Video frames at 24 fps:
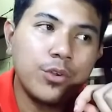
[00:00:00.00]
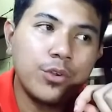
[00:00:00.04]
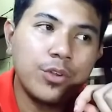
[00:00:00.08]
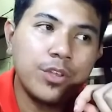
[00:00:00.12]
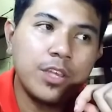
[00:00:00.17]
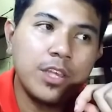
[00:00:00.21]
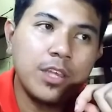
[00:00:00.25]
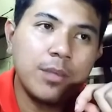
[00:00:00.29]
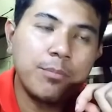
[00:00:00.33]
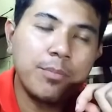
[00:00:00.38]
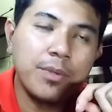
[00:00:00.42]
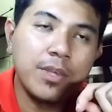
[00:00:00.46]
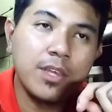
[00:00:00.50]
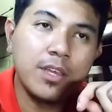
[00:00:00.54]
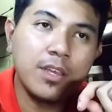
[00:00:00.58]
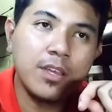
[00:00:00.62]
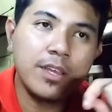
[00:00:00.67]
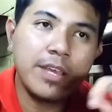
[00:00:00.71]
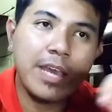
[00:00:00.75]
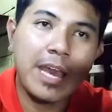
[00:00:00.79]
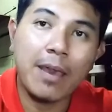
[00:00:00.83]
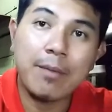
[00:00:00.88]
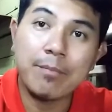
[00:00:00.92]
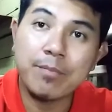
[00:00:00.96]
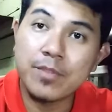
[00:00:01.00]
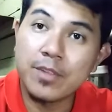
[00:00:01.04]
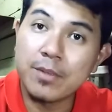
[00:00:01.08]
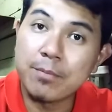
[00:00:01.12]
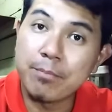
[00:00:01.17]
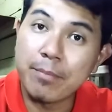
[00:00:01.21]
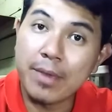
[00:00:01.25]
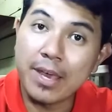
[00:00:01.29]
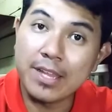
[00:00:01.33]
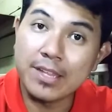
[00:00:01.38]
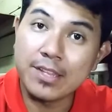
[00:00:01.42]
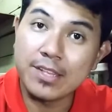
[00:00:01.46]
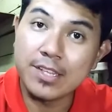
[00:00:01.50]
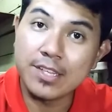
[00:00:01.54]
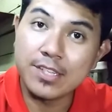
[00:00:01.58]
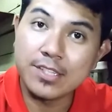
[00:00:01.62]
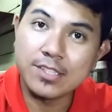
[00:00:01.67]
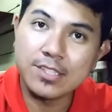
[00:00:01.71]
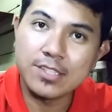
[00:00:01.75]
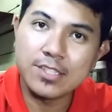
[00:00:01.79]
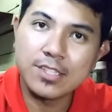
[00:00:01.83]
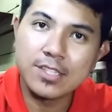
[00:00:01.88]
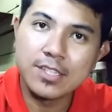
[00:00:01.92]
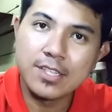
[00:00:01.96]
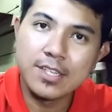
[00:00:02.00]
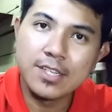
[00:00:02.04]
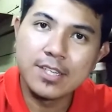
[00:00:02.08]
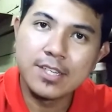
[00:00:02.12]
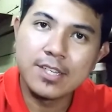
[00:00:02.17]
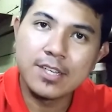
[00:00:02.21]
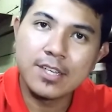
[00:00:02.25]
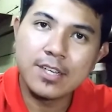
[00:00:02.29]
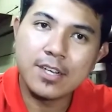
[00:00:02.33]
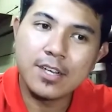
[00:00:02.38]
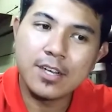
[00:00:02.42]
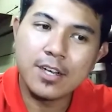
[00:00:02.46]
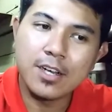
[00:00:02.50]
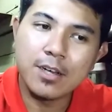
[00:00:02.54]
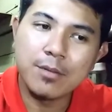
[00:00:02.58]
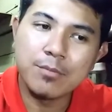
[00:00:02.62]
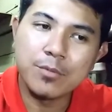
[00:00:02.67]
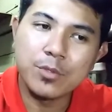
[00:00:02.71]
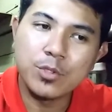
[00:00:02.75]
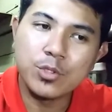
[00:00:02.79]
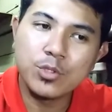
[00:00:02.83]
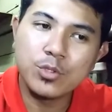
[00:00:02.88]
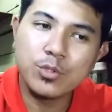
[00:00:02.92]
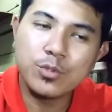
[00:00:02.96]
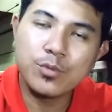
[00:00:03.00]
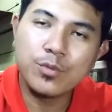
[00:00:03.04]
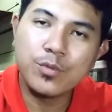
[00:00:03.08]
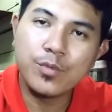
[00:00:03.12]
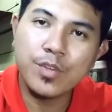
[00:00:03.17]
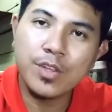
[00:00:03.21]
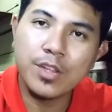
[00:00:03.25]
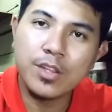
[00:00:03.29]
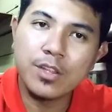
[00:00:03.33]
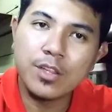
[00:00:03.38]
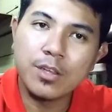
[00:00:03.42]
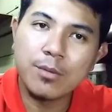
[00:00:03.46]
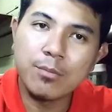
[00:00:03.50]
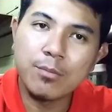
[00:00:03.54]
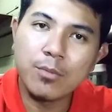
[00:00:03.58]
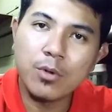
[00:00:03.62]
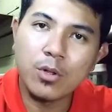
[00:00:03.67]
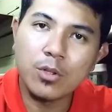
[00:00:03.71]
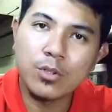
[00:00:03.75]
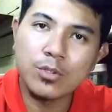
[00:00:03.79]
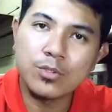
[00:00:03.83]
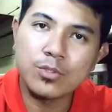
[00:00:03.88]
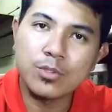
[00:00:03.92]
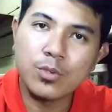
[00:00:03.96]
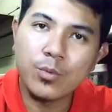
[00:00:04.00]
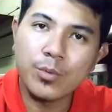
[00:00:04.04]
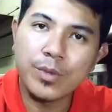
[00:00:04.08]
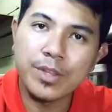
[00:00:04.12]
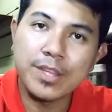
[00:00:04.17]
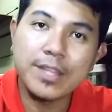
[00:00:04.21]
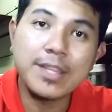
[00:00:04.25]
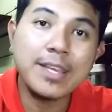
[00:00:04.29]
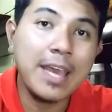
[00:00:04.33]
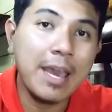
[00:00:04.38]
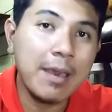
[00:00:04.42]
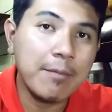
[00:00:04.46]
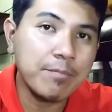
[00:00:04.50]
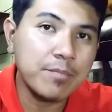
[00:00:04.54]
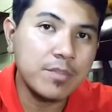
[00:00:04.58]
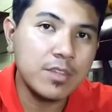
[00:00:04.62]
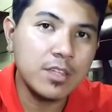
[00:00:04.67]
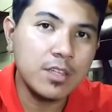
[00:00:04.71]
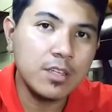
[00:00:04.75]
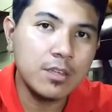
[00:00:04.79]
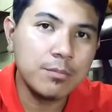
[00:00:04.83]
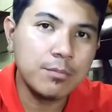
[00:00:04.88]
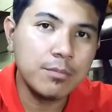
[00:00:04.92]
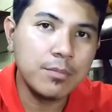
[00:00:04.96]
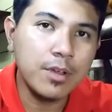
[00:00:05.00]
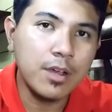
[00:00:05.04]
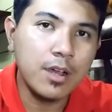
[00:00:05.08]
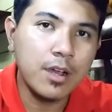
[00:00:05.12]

you're keeping captive mantids, you should feed them also with captive